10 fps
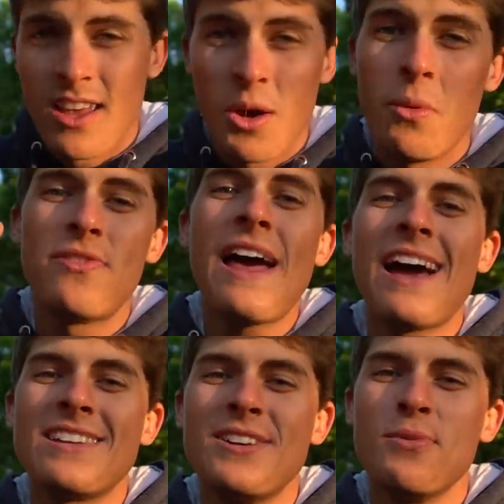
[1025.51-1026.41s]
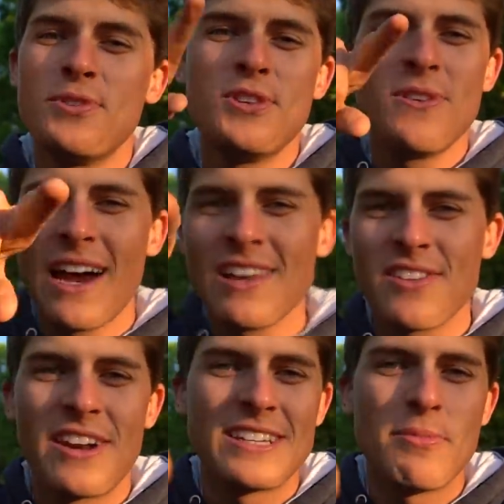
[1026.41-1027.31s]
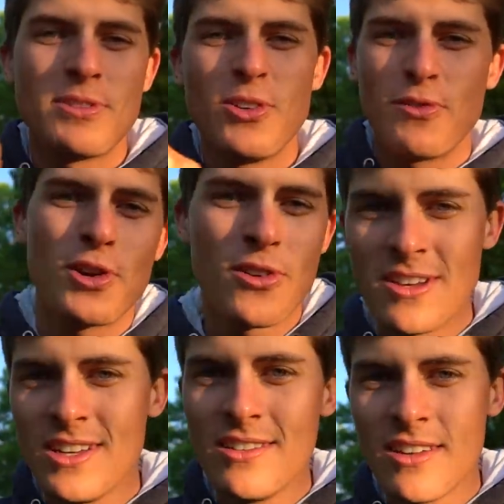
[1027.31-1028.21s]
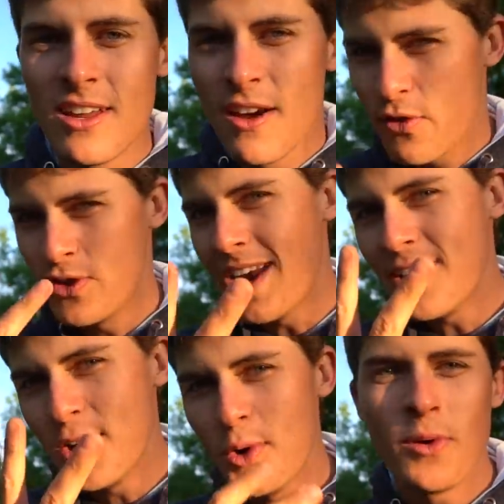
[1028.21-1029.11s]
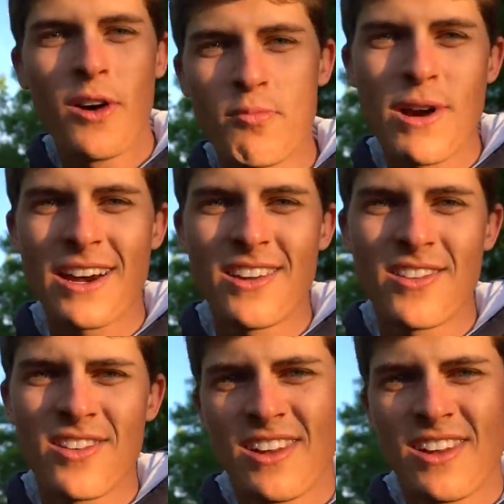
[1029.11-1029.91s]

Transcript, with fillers: And with that, we'll see you guys on the next episode of tourney season for day two of practice.